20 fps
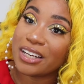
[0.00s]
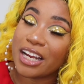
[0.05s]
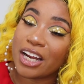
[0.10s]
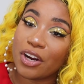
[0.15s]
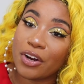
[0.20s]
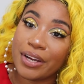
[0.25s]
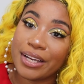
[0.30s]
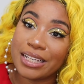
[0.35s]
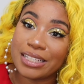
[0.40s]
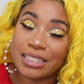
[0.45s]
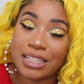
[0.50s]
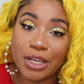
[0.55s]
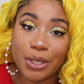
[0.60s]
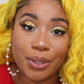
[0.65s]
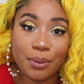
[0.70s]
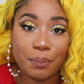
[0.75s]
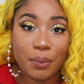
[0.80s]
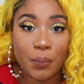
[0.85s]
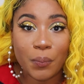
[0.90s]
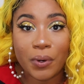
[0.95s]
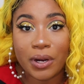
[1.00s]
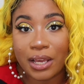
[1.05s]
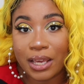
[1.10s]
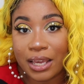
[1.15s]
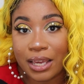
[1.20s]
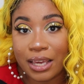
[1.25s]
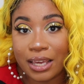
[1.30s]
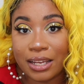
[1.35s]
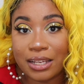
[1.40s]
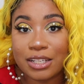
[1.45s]
Areas that you'd be
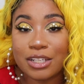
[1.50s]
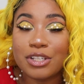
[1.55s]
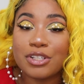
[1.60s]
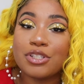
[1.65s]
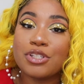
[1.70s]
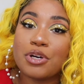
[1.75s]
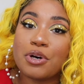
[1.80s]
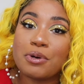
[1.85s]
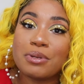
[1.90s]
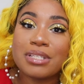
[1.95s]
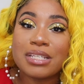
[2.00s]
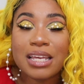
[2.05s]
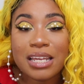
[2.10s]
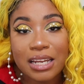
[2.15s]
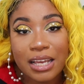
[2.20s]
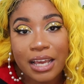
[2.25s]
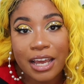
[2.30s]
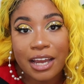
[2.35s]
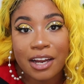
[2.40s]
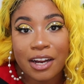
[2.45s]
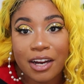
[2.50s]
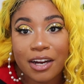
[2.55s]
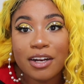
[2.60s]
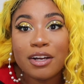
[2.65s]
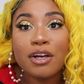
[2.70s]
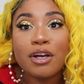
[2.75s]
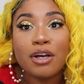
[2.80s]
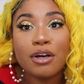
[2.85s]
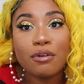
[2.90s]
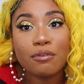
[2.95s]
working in. So skincare,
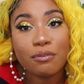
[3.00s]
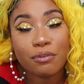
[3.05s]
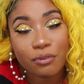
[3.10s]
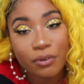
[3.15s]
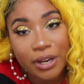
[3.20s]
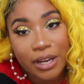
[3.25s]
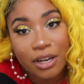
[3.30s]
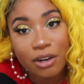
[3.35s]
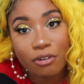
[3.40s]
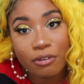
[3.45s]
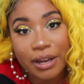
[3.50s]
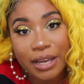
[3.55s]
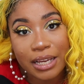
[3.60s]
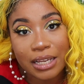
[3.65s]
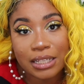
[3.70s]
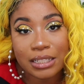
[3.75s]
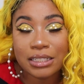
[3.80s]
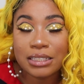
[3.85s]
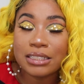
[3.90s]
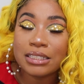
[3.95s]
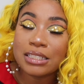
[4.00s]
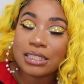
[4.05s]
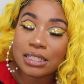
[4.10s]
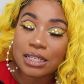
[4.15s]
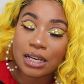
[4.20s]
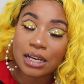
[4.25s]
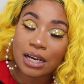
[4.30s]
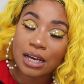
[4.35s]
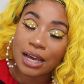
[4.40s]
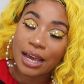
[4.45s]
fragrance,
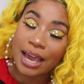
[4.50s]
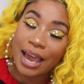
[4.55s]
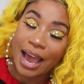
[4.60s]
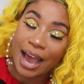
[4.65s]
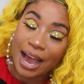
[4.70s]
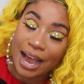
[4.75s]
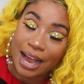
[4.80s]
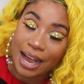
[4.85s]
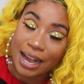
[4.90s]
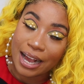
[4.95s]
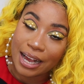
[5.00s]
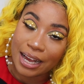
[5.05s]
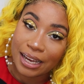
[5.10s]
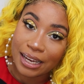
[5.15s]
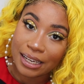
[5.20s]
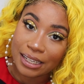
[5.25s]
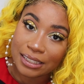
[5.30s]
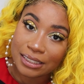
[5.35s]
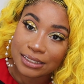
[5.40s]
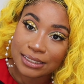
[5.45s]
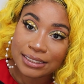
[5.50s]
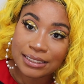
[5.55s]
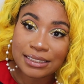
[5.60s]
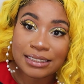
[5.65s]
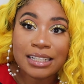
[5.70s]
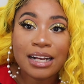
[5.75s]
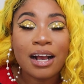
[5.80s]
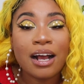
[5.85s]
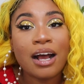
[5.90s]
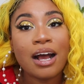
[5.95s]

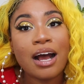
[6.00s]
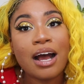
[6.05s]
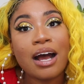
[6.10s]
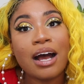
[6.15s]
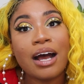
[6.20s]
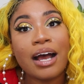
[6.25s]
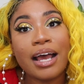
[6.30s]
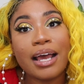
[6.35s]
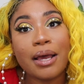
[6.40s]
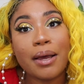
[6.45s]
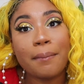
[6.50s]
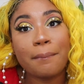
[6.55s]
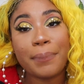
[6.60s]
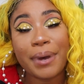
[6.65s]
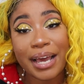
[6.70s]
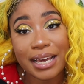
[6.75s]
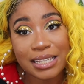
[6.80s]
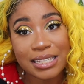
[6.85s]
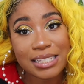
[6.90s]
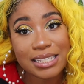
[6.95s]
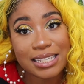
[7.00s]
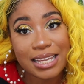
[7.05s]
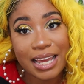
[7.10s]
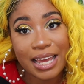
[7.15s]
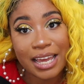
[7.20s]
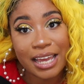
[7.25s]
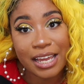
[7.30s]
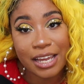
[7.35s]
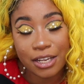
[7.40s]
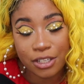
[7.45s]
cash, and
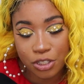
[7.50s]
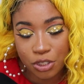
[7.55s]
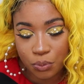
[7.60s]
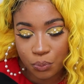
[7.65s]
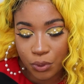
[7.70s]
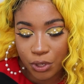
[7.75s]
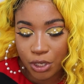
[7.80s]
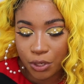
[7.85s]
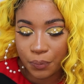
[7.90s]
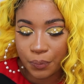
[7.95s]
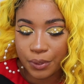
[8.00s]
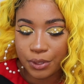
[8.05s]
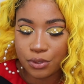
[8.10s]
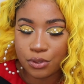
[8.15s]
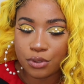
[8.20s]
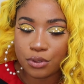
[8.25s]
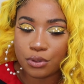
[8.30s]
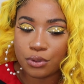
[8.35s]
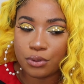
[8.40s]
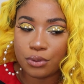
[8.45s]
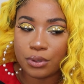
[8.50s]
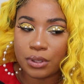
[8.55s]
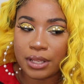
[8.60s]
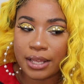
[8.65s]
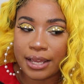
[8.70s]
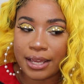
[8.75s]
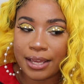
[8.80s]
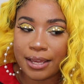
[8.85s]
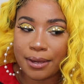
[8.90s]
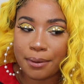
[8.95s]
backstage where you would do
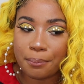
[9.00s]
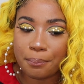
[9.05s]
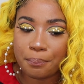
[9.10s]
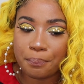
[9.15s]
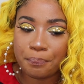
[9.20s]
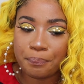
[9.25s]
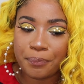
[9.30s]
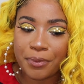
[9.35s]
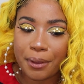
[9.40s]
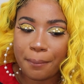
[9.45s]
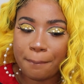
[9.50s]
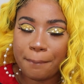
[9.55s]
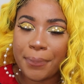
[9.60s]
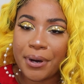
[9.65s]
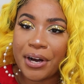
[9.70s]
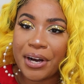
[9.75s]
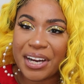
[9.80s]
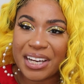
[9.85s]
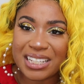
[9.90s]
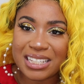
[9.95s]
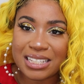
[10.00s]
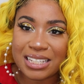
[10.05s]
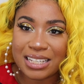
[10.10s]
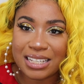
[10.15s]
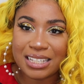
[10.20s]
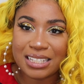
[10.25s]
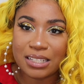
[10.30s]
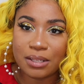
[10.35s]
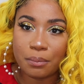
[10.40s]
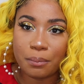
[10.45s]
like
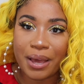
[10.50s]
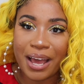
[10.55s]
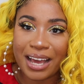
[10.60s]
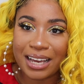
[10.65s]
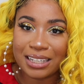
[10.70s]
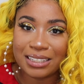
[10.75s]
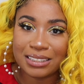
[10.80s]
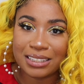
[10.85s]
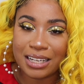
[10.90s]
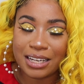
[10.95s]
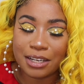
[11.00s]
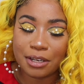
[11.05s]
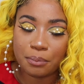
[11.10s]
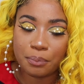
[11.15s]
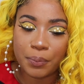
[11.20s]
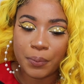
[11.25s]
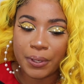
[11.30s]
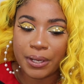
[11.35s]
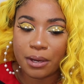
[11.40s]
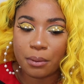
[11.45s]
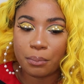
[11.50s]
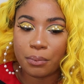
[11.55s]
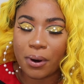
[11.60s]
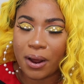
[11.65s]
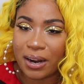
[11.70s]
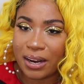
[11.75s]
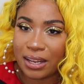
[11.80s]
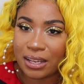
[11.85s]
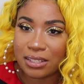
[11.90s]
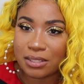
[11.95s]
boxes and packaging and putting out
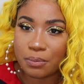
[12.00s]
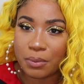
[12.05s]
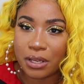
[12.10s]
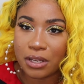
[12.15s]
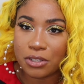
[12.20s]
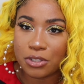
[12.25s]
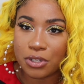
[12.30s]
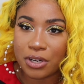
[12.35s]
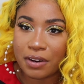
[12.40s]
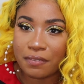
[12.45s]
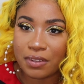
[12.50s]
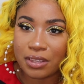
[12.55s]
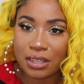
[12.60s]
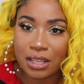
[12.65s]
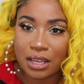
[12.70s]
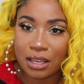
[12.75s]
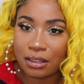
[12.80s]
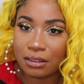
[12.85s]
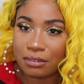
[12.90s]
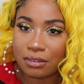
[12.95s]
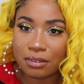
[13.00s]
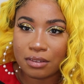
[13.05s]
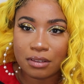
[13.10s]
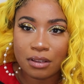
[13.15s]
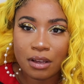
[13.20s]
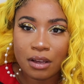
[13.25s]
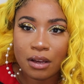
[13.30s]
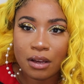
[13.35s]
products, making sure everything's